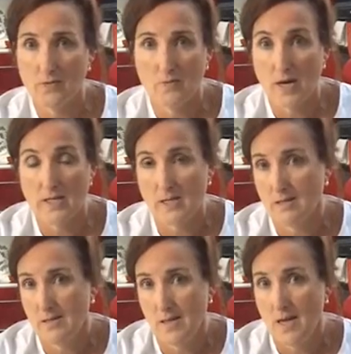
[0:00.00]

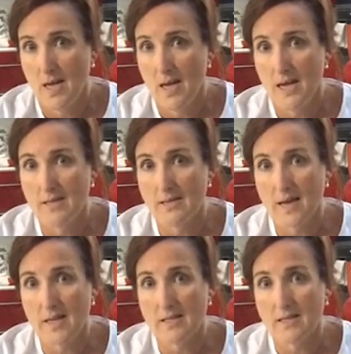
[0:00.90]
writing is
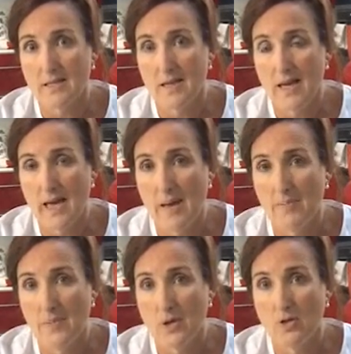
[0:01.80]
that
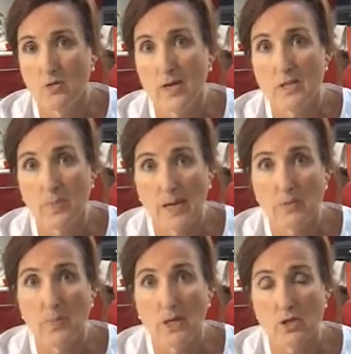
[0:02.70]
um, you're trying to paint
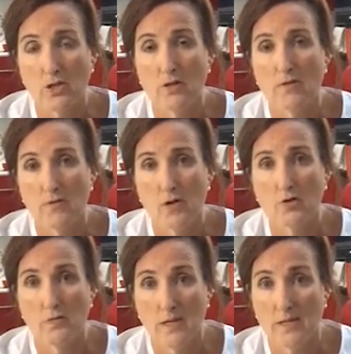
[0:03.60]
a picture for
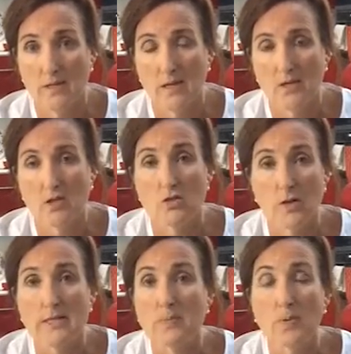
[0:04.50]
your reader to
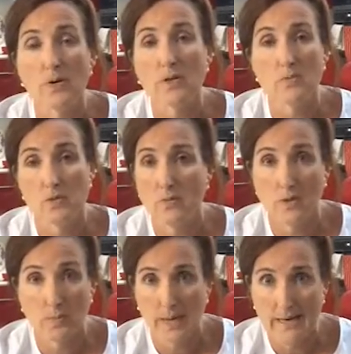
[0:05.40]
transport them to
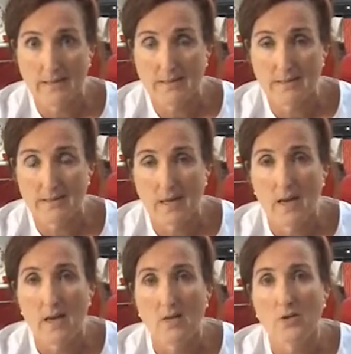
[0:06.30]
another place.
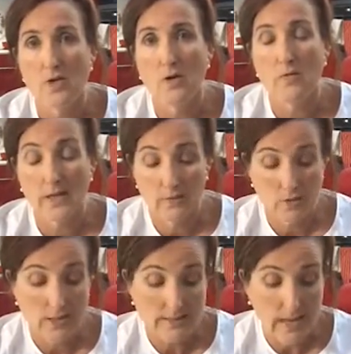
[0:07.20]
So if I give you
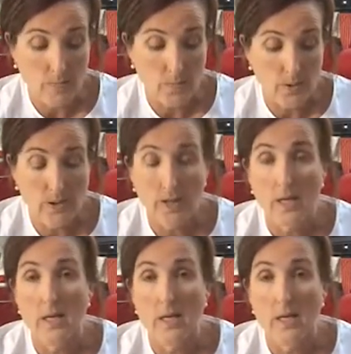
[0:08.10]
an example